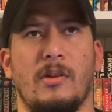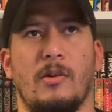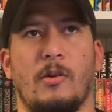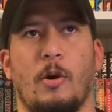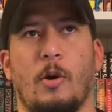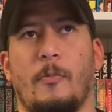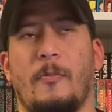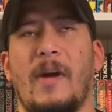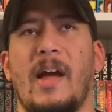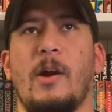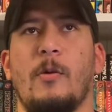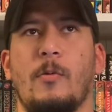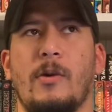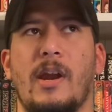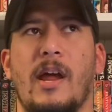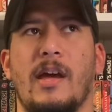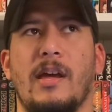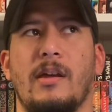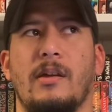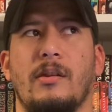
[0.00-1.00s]
or back when
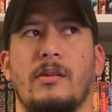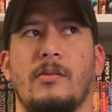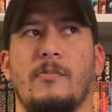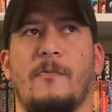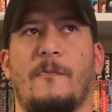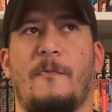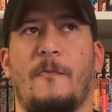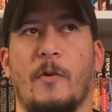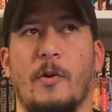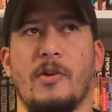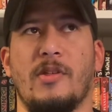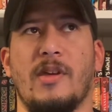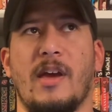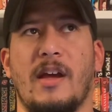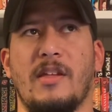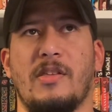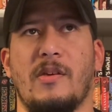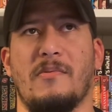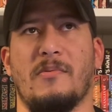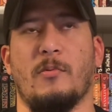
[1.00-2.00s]
I first
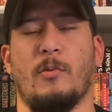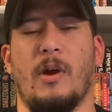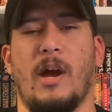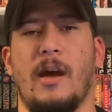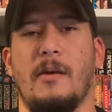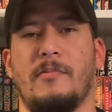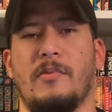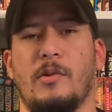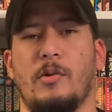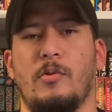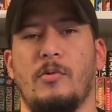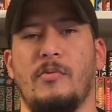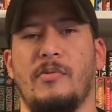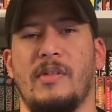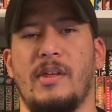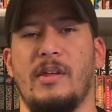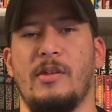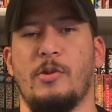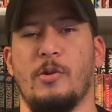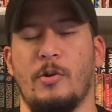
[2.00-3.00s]
got subscribed to
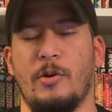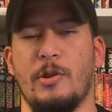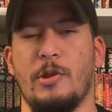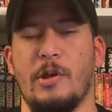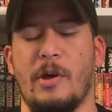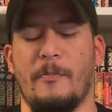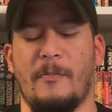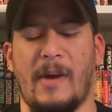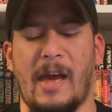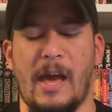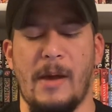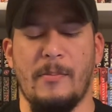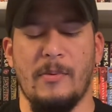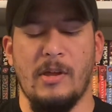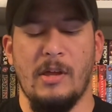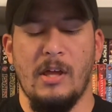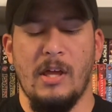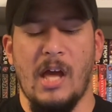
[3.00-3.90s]
the Shonen Jump app,